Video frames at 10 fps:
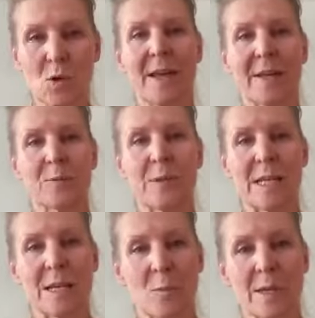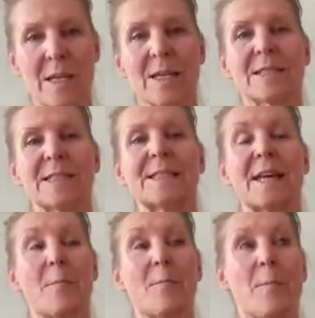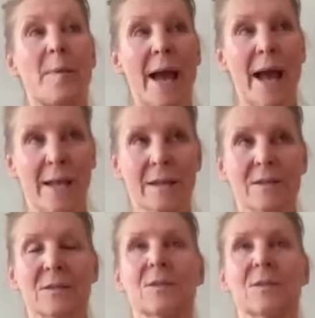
that we step back